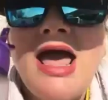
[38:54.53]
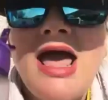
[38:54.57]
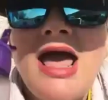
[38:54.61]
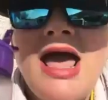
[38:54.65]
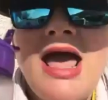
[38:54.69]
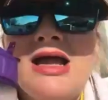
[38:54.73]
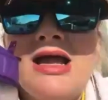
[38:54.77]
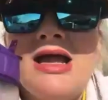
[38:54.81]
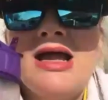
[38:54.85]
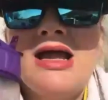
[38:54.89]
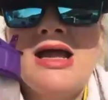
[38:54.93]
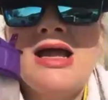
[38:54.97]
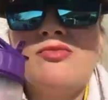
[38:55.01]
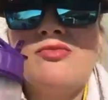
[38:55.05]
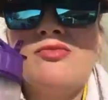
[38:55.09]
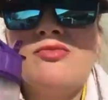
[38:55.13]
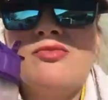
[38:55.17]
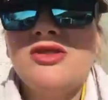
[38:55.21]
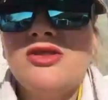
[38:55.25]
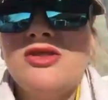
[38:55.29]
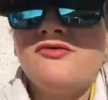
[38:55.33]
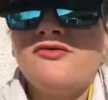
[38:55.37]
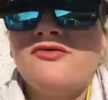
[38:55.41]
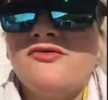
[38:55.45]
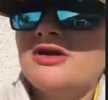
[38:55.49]
And
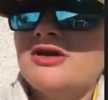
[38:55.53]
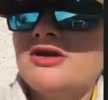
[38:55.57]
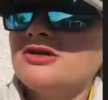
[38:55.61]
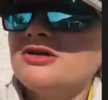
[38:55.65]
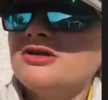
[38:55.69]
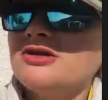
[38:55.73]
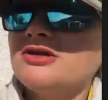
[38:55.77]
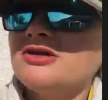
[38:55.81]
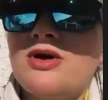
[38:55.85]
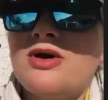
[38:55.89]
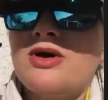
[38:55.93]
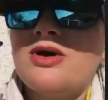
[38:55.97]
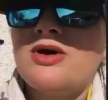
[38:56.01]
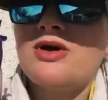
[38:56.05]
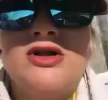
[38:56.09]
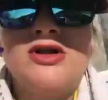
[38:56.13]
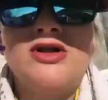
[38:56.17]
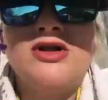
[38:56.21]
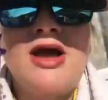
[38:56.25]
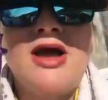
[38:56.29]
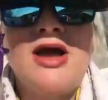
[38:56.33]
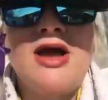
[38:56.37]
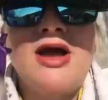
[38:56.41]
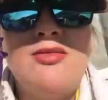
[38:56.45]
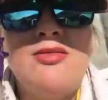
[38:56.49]
they're very good as well if you're
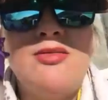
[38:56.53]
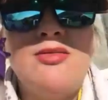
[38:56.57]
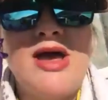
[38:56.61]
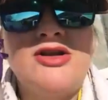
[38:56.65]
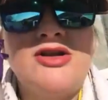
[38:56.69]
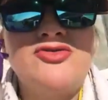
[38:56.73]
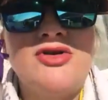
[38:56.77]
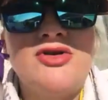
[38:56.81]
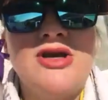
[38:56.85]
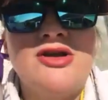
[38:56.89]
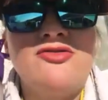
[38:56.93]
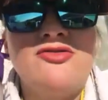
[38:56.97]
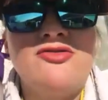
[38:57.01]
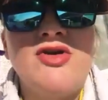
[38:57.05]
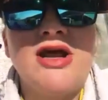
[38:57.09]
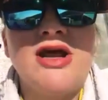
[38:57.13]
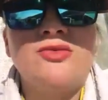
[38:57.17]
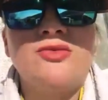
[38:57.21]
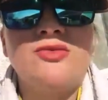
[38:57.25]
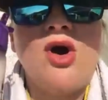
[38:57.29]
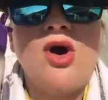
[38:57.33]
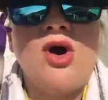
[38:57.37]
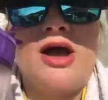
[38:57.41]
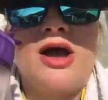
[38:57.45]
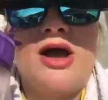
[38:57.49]
lying in bed drinking
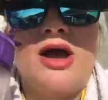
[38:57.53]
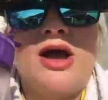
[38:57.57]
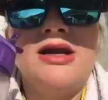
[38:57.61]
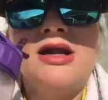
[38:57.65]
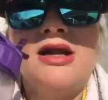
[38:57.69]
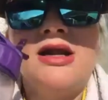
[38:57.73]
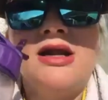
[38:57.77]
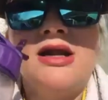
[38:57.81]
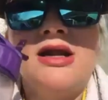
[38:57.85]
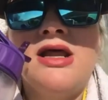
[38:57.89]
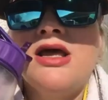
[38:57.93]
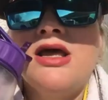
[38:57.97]
red wine.